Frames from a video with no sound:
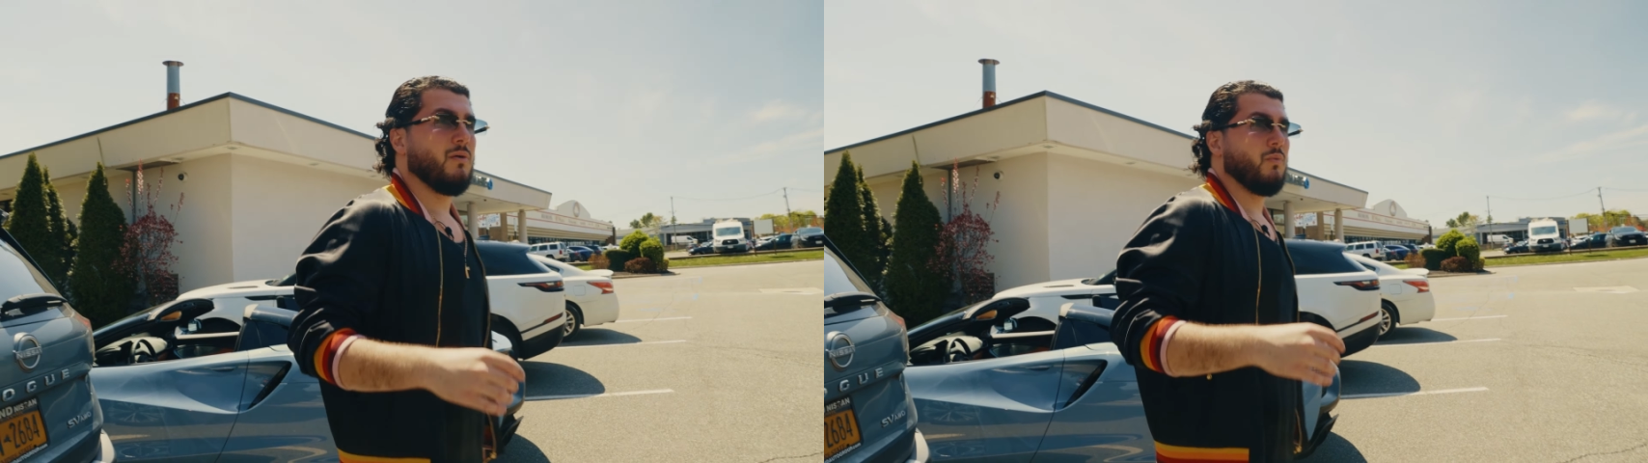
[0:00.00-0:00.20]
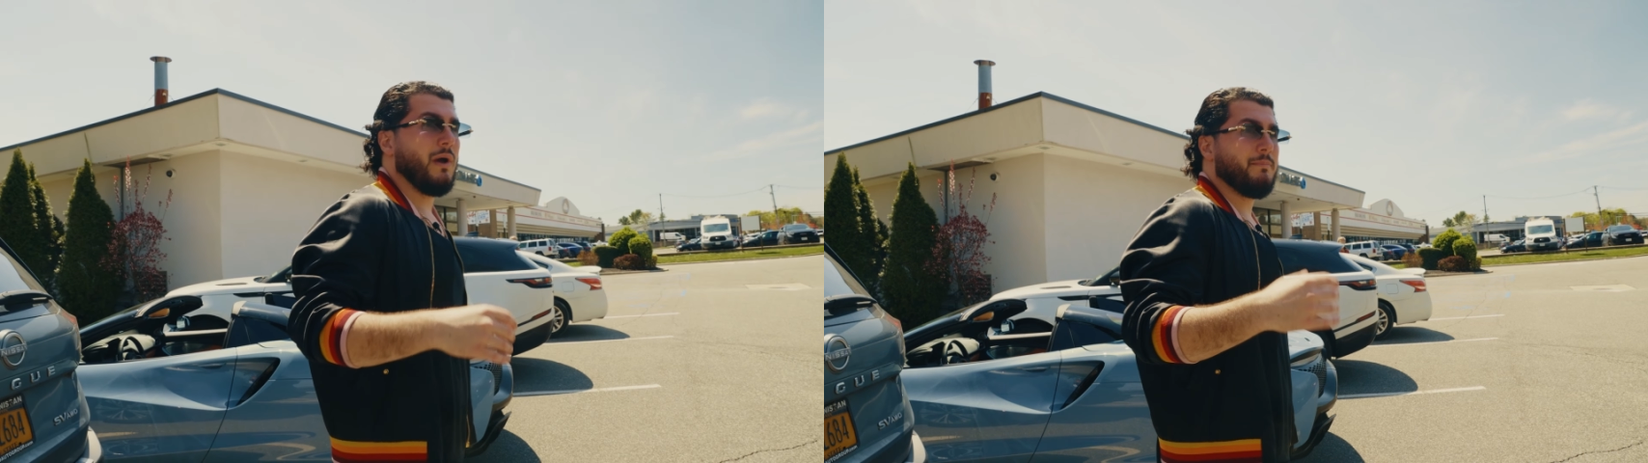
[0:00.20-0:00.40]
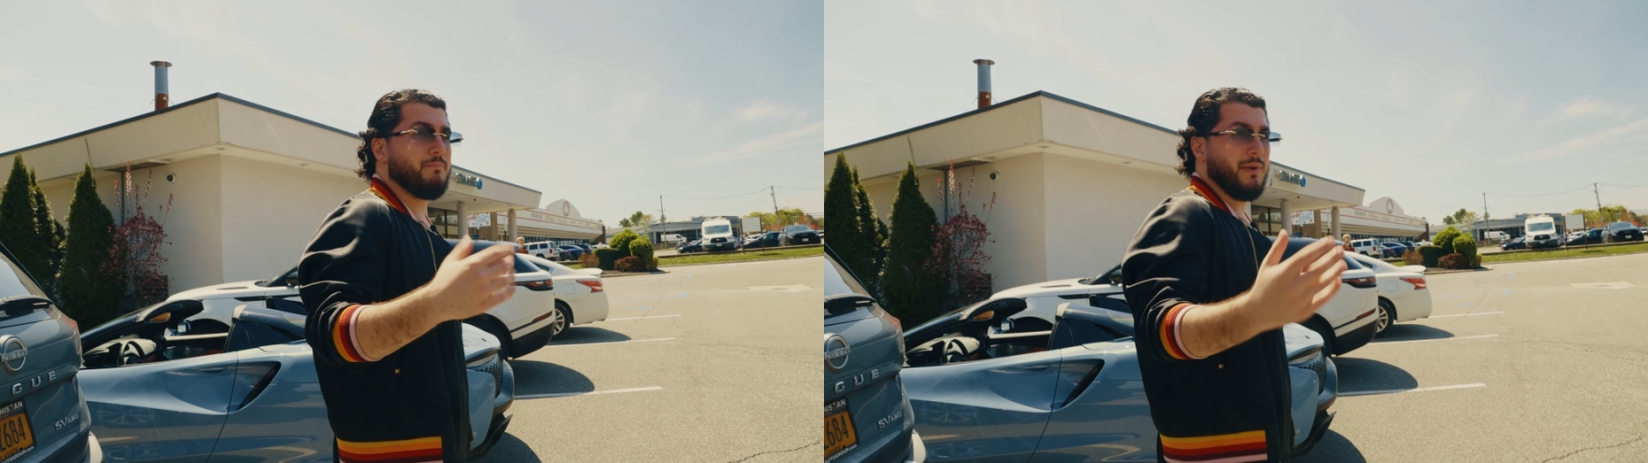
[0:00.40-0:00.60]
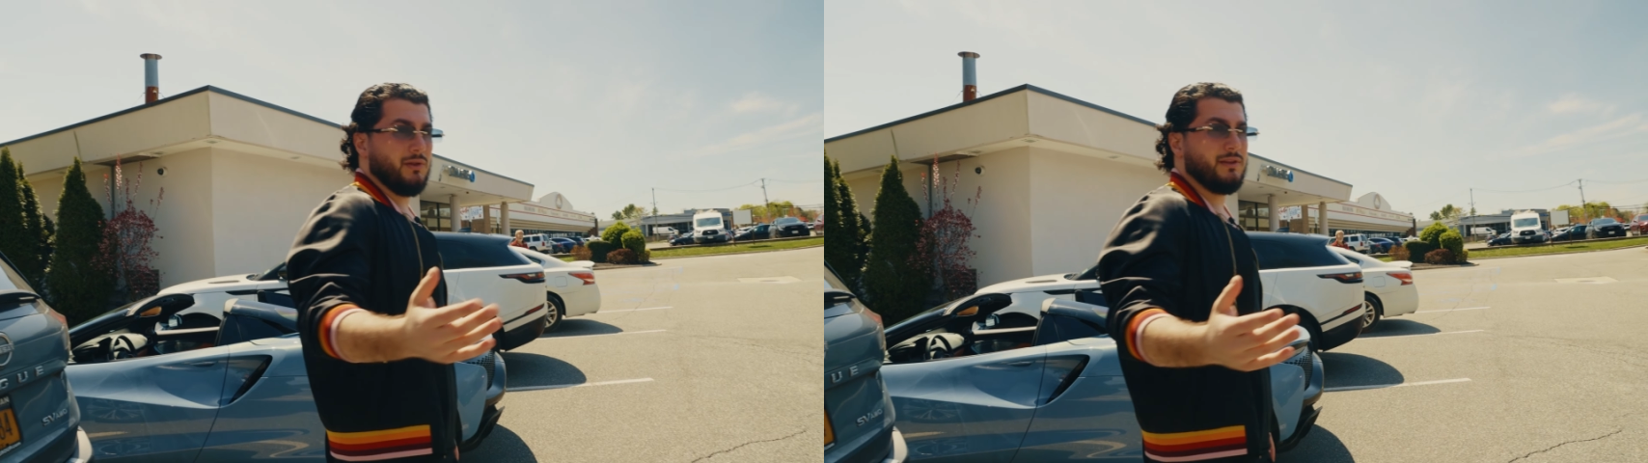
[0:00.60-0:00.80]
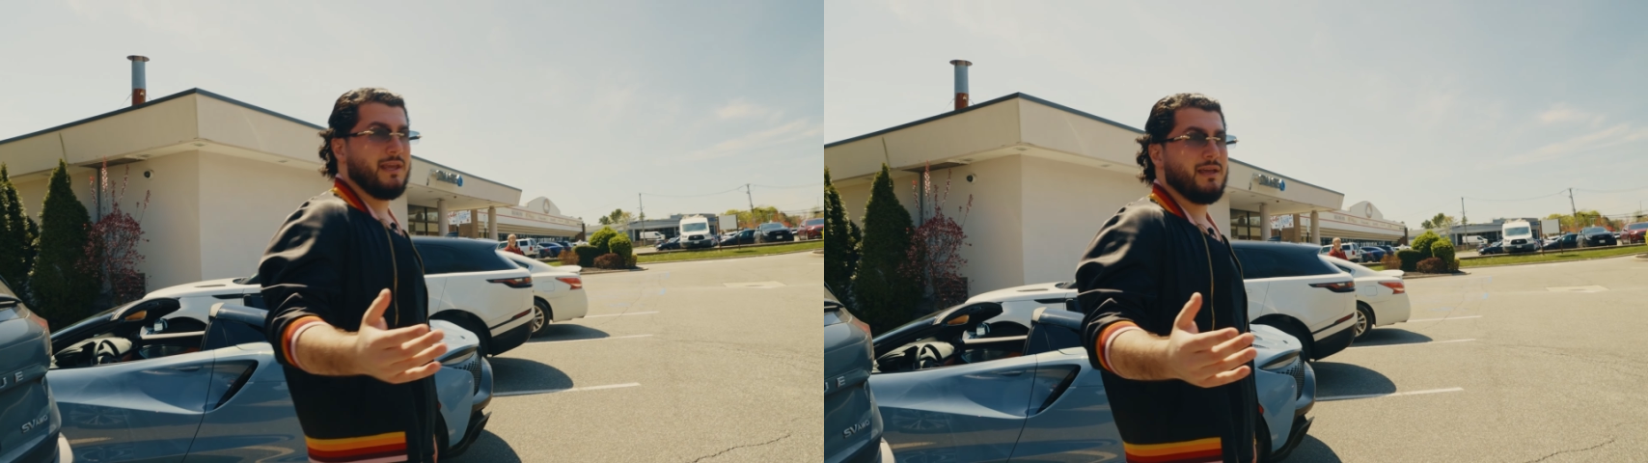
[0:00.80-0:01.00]
When
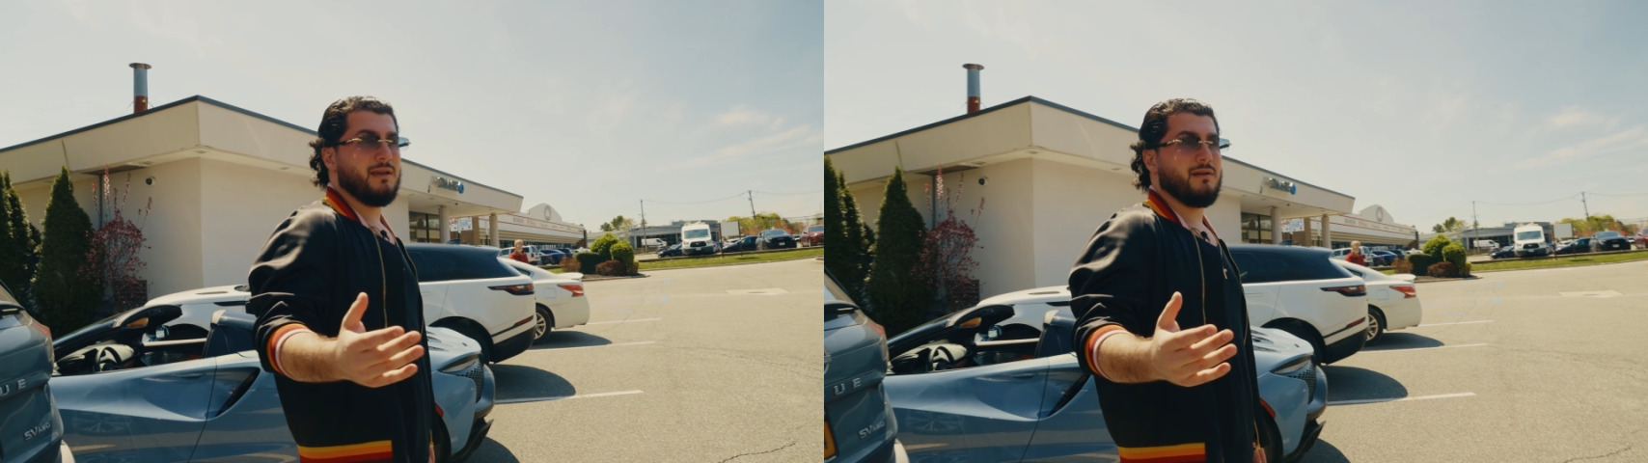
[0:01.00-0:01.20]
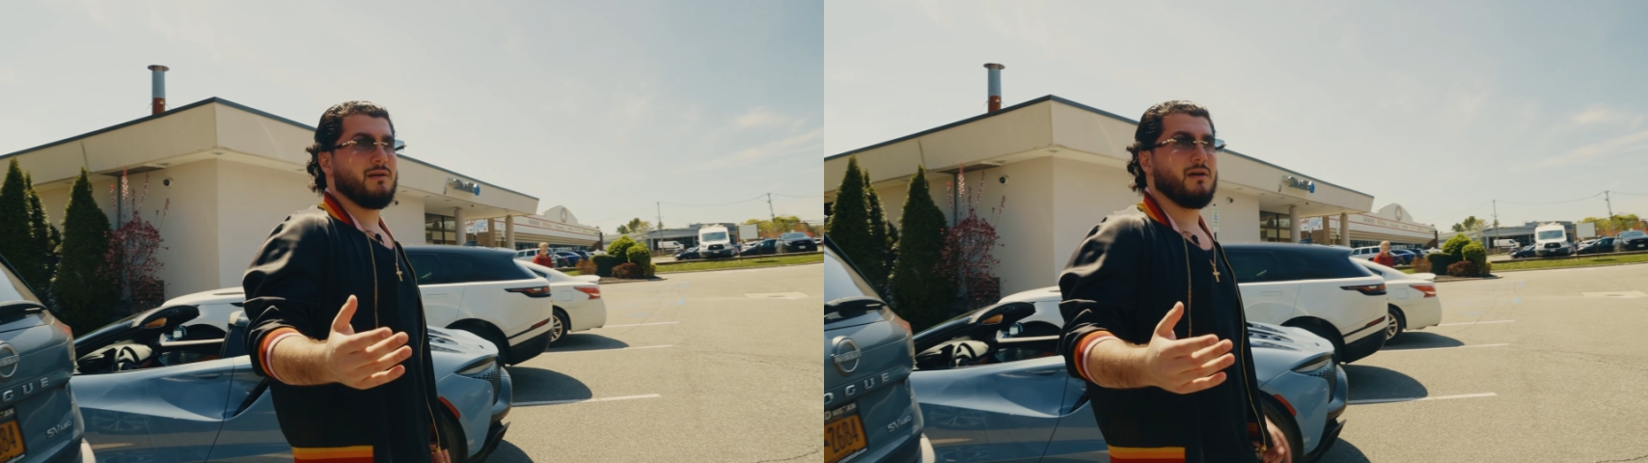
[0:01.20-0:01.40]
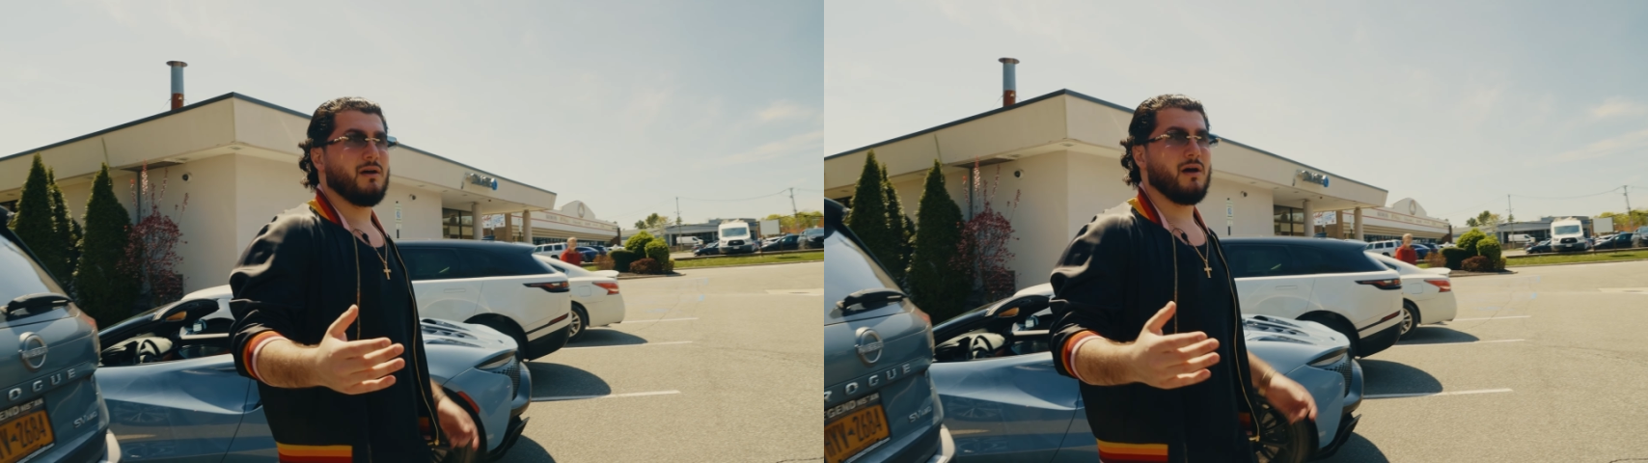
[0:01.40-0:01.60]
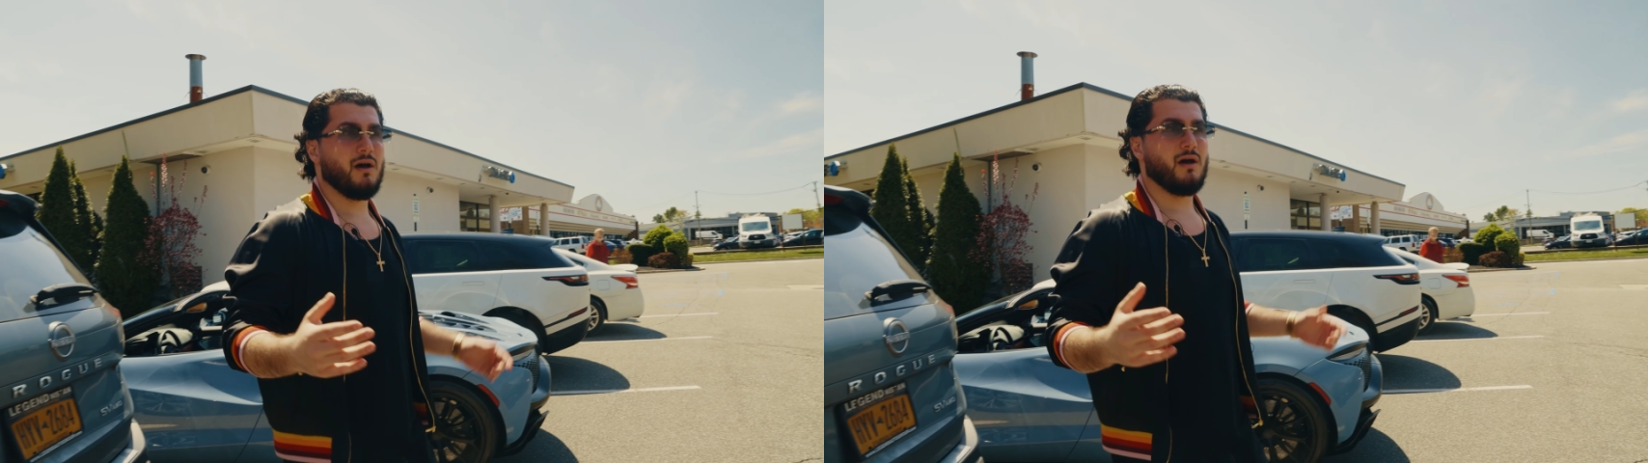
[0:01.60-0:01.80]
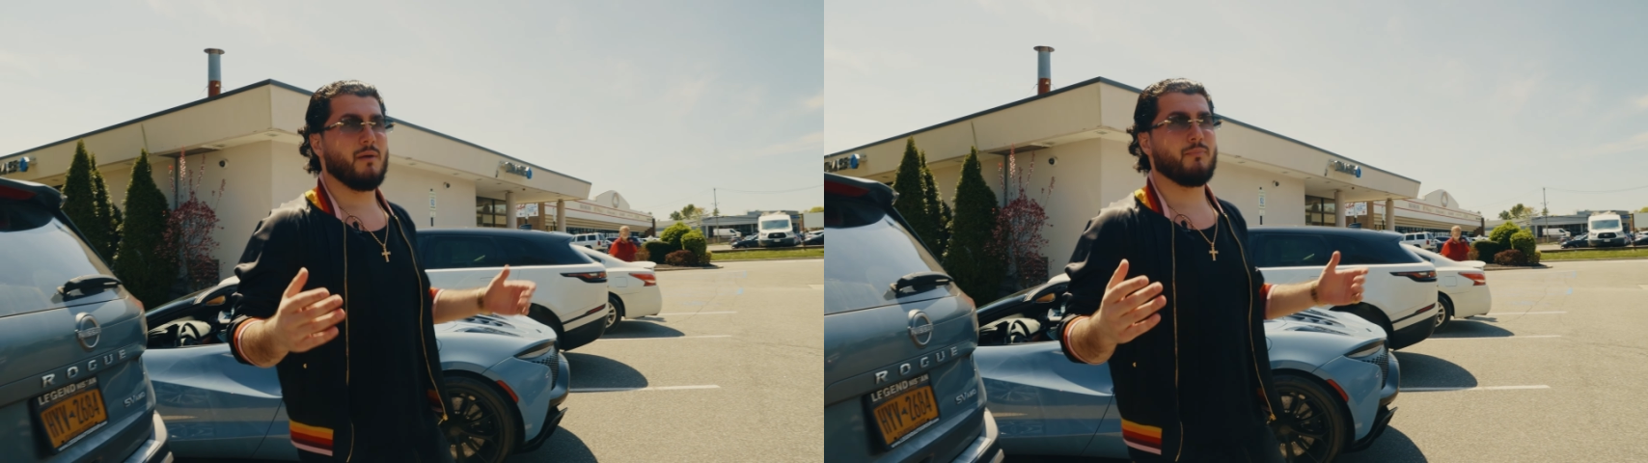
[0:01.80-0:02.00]
building
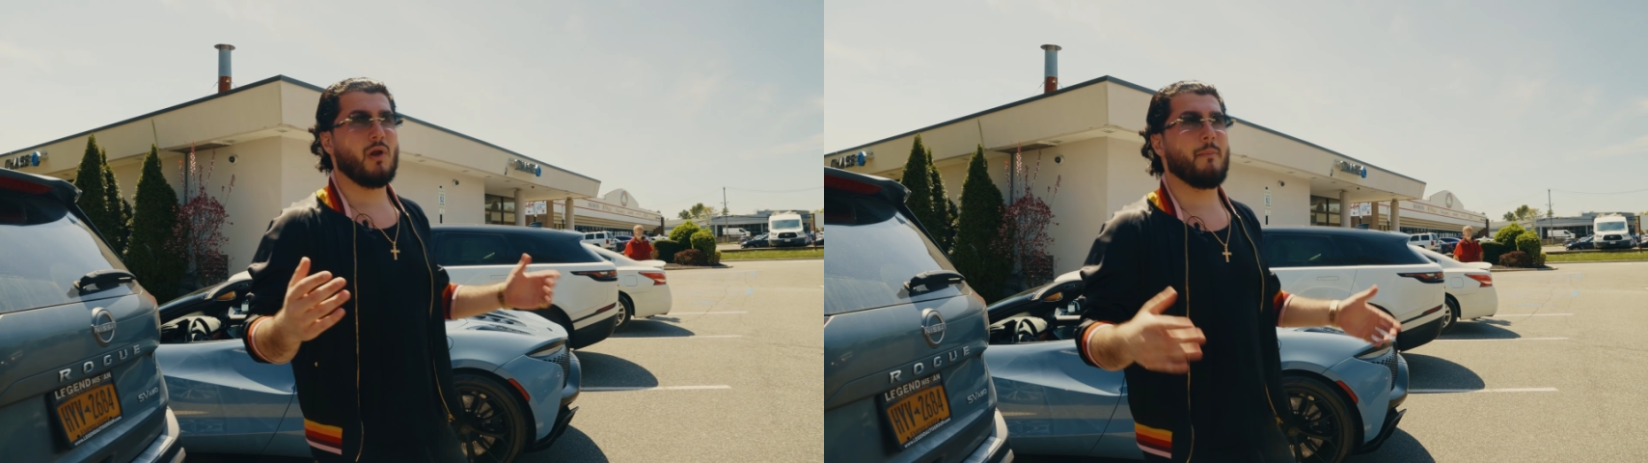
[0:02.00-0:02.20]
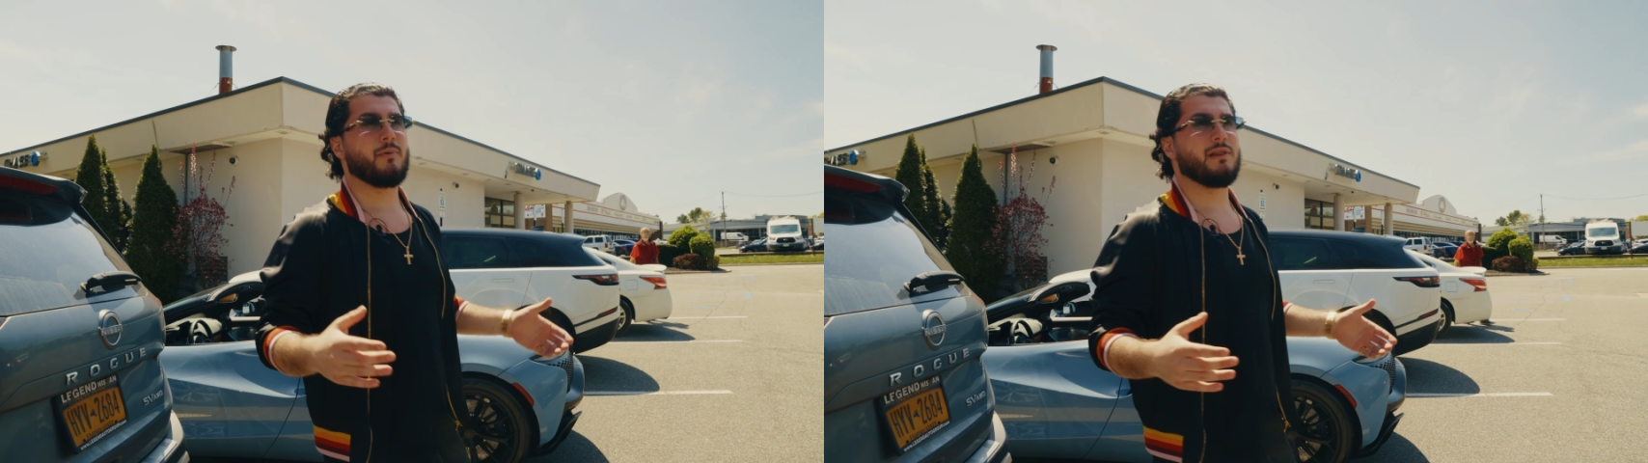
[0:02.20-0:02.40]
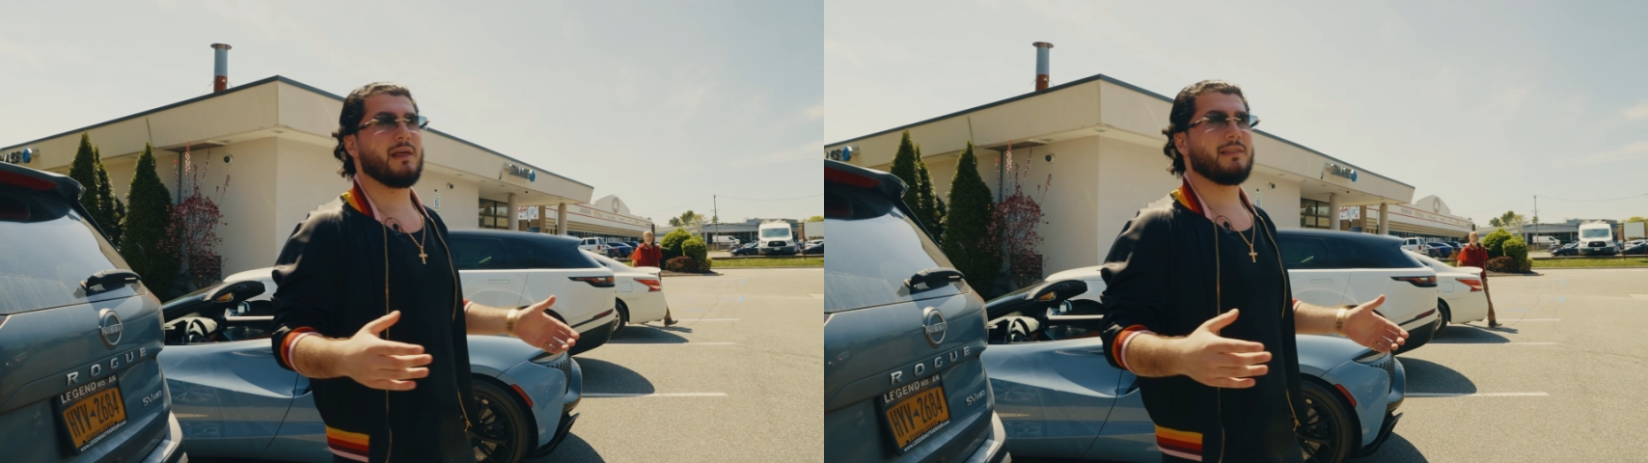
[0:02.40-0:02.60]
a property like